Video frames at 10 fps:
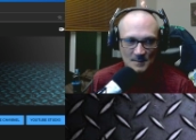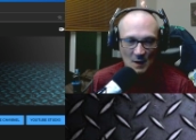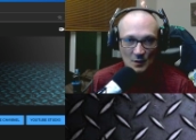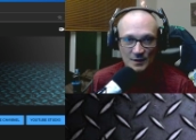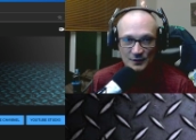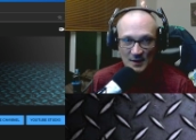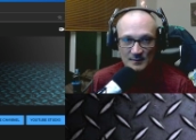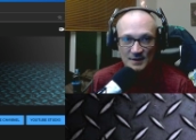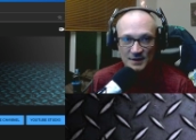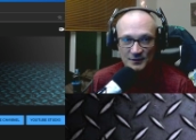we're going to try
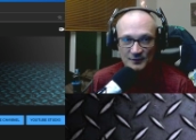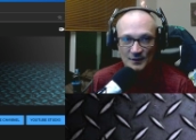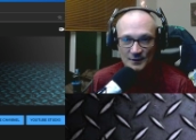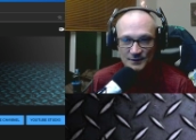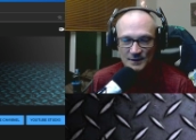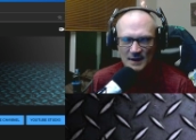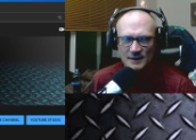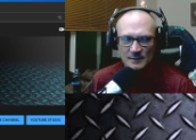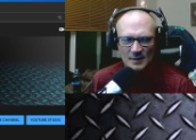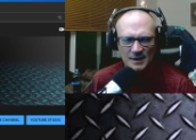Monday through Thursday. I
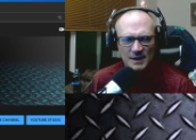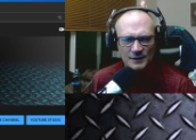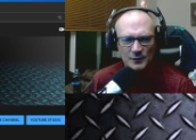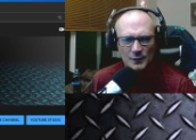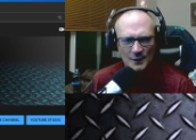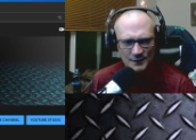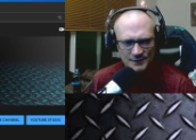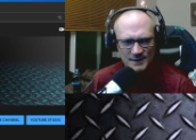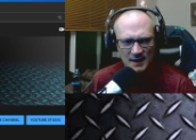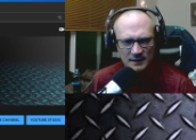think Monday through
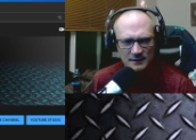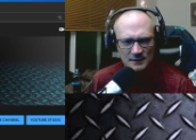Thursday.